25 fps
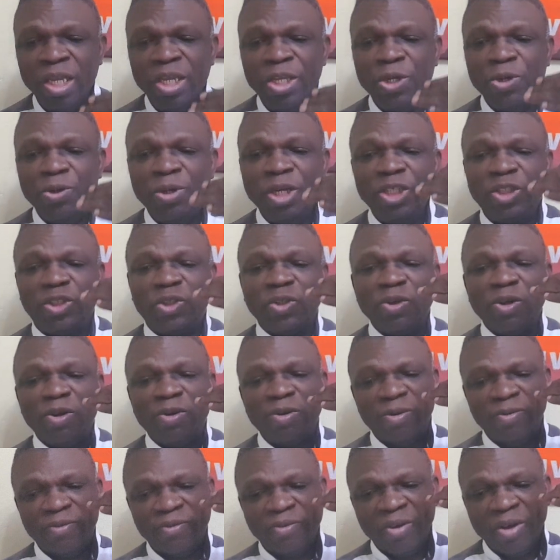need
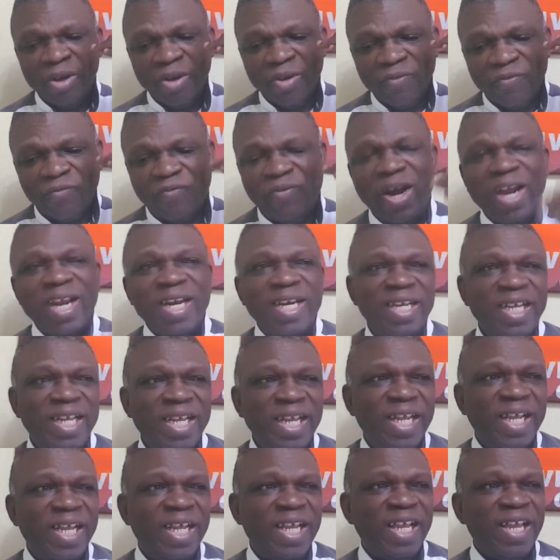to find
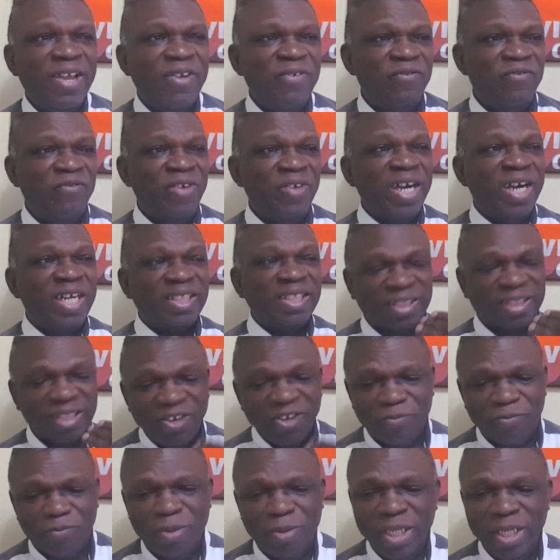a very
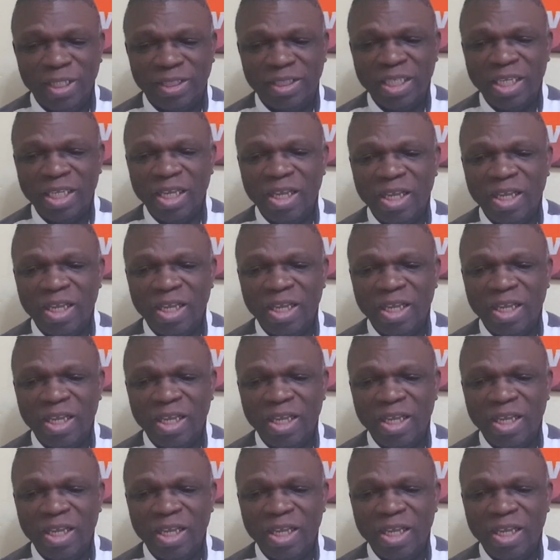safe place